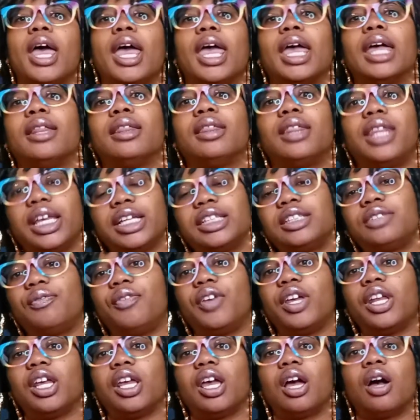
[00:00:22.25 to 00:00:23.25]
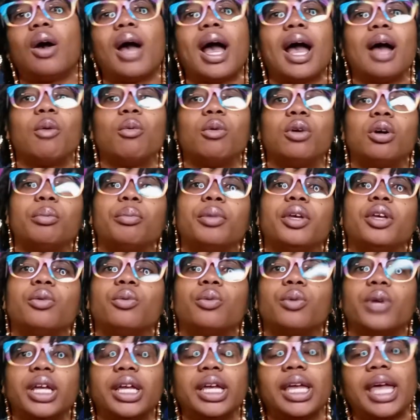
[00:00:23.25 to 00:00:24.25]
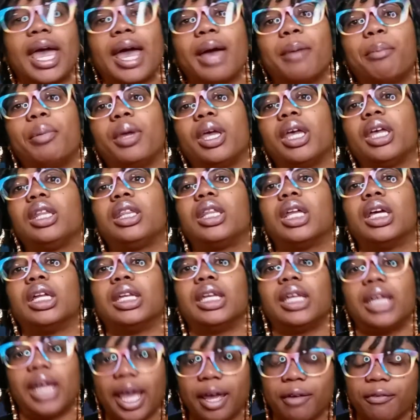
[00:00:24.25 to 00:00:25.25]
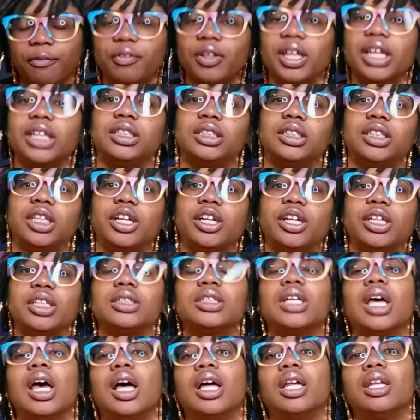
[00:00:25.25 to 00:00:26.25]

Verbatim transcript: In this video, I will be recapping the Netflix series